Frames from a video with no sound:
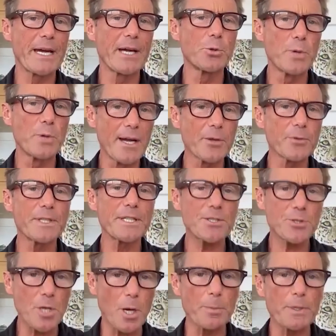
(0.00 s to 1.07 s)
around
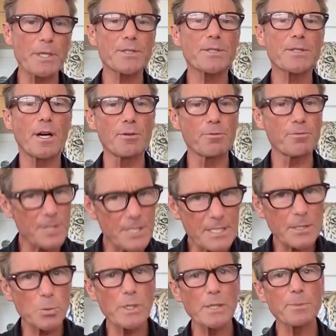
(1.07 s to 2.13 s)
these topics of
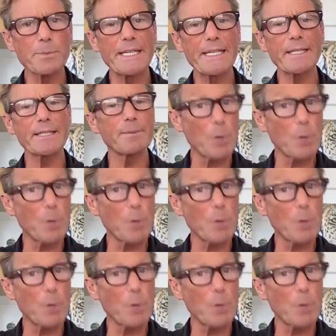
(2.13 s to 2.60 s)
physical well-being,